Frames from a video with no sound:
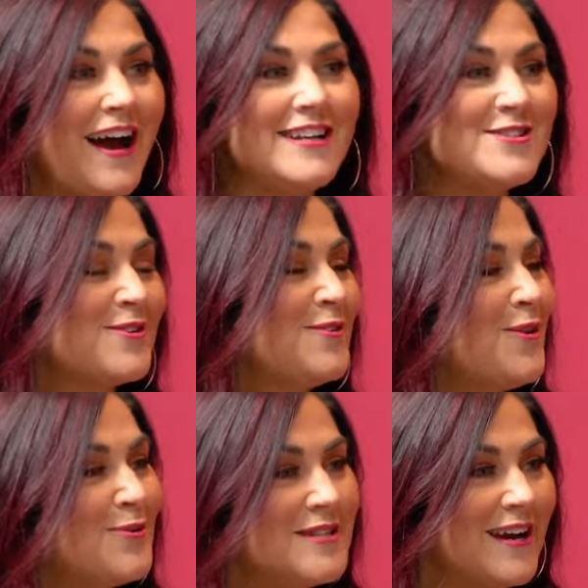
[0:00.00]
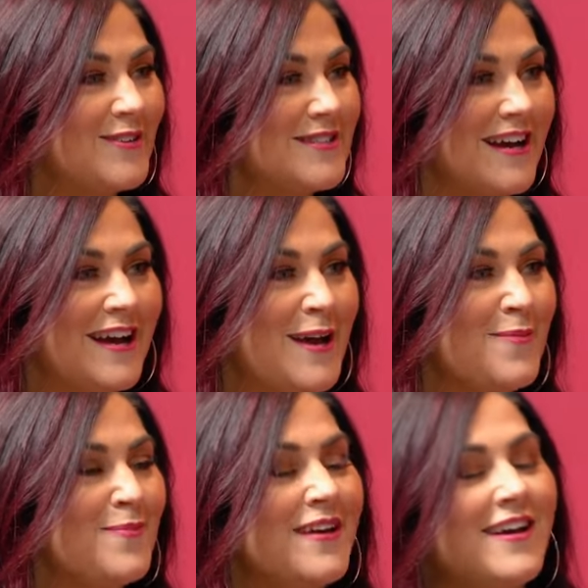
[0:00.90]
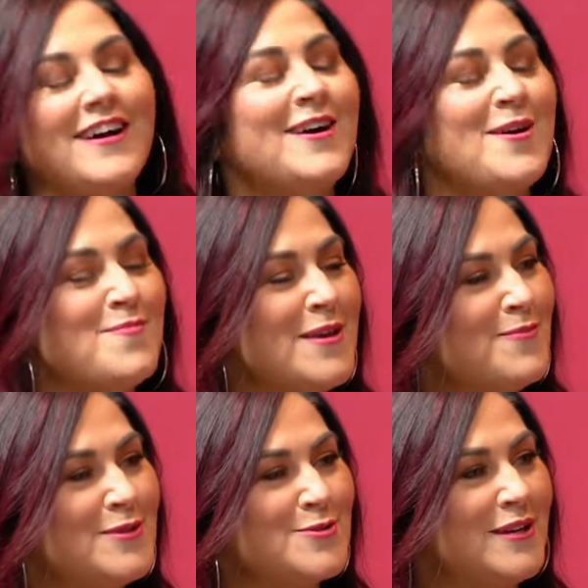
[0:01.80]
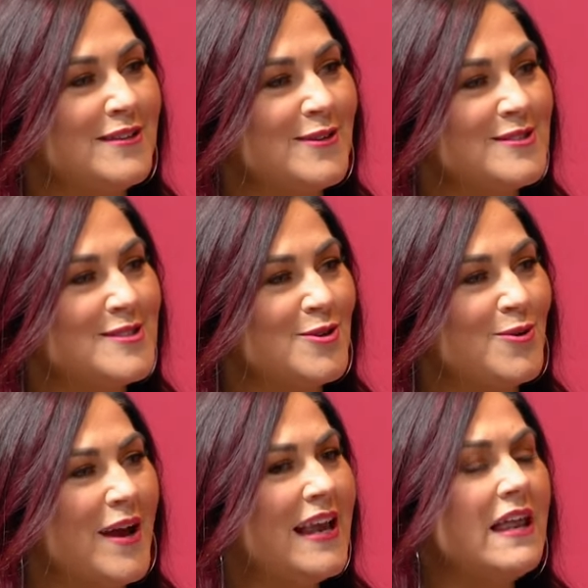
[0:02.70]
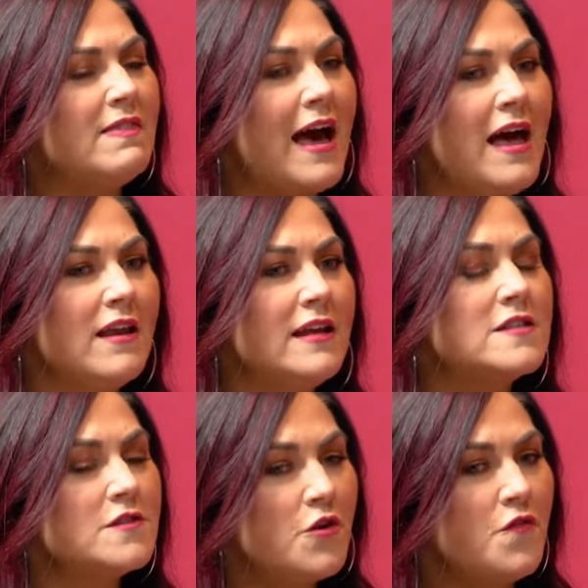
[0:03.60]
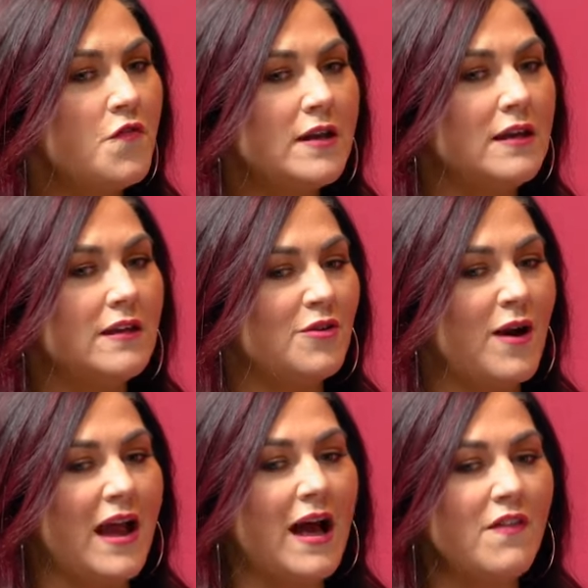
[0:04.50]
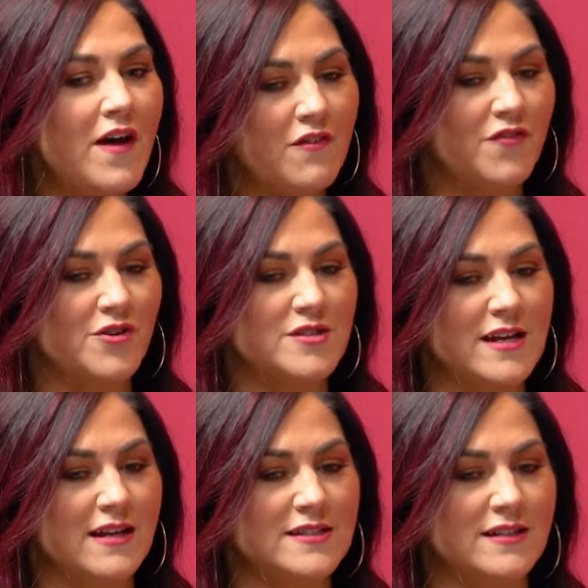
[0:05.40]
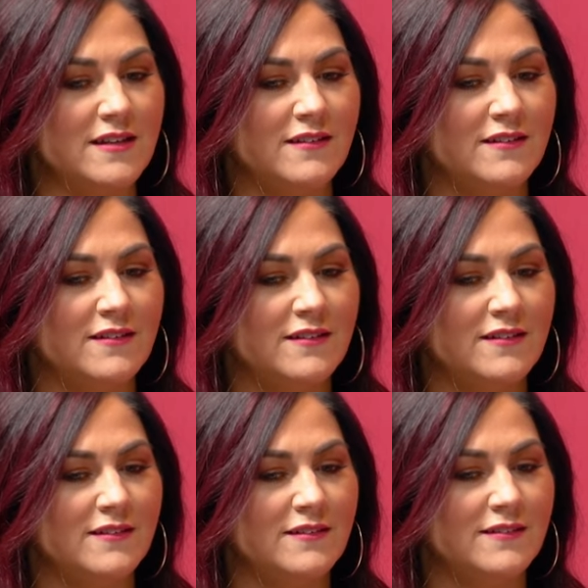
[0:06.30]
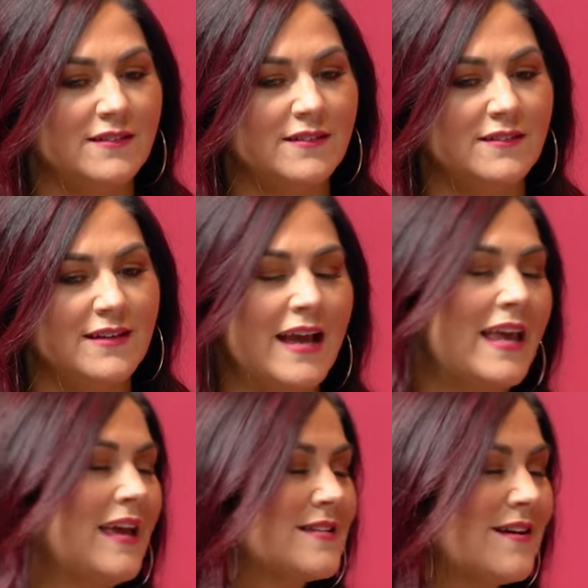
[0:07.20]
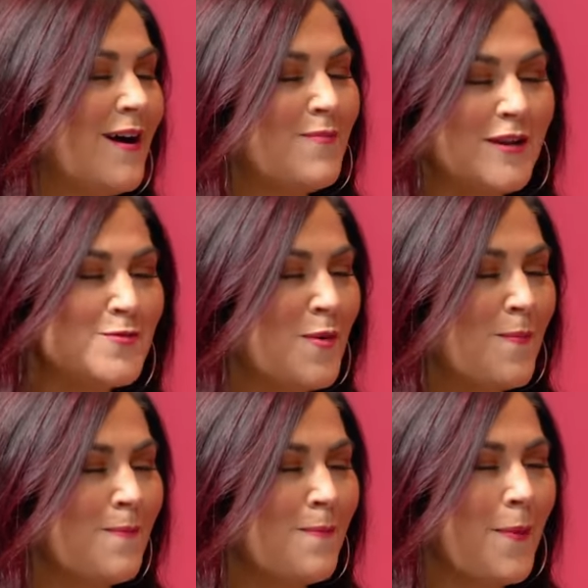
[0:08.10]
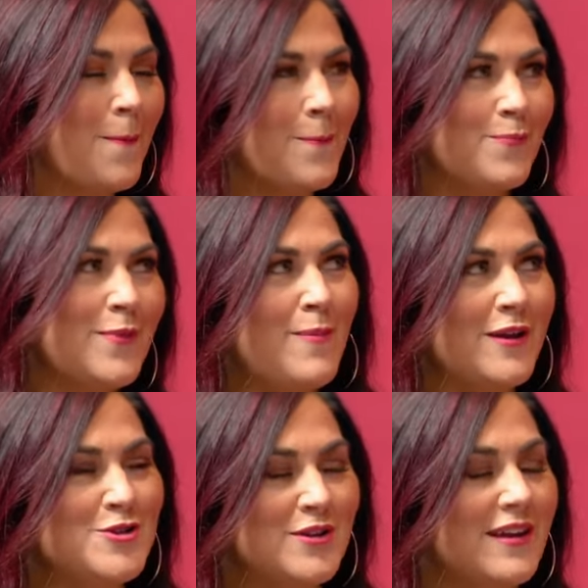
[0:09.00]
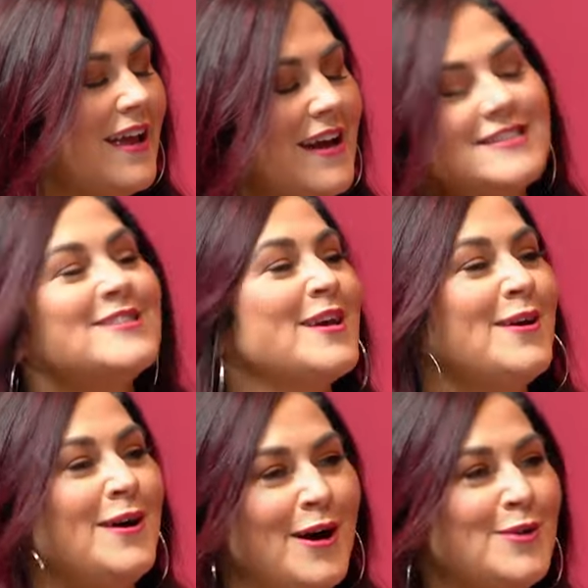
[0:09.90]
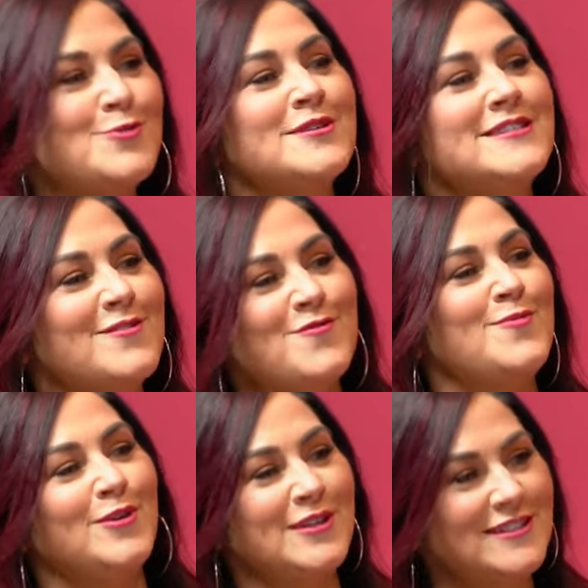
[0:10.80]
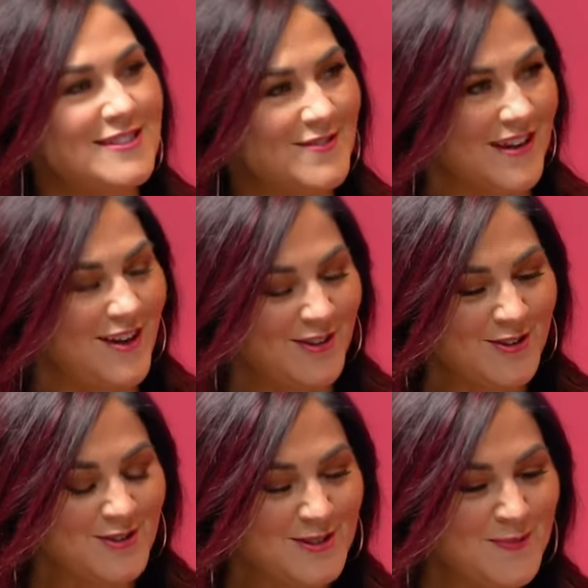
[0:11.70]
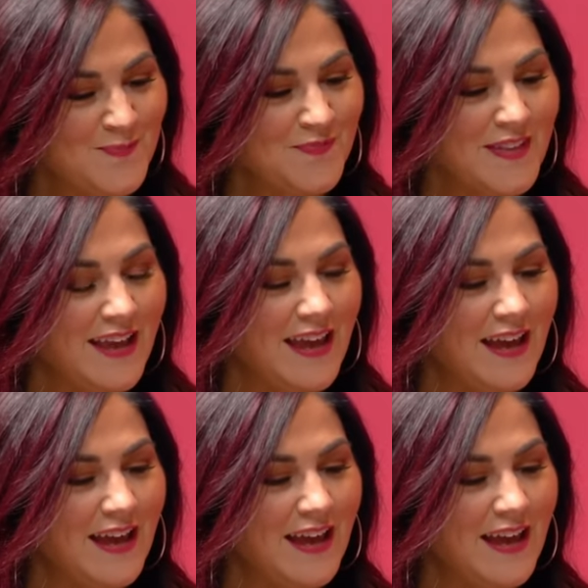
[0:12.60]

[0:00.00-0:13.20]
I took no downtime um, in between those two. And that, it's so funny. You know, I had that first exit. I can't tell how much, but I bet you can guess, like hundreds of billions of dollars. Mm -hmm.